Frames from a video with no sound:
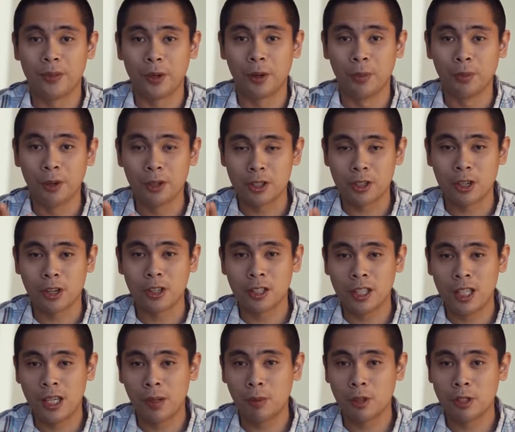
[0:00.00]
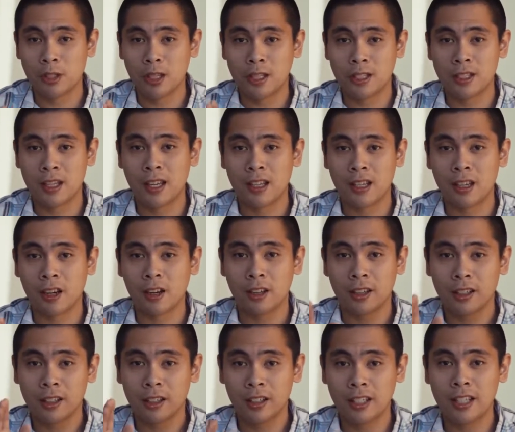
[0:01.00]
almost all the keyboards they sent
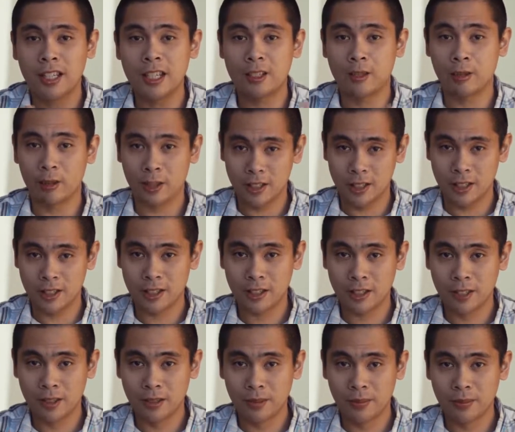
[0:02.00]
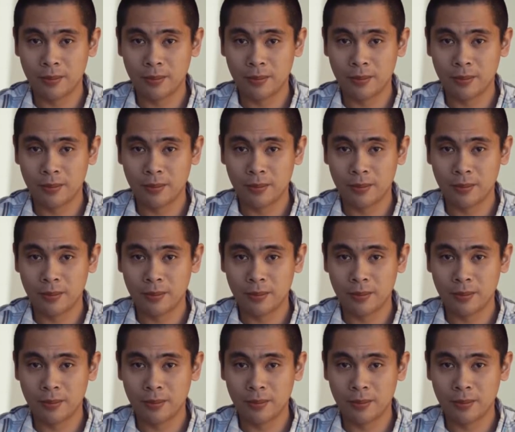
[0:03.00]
are clicky switches.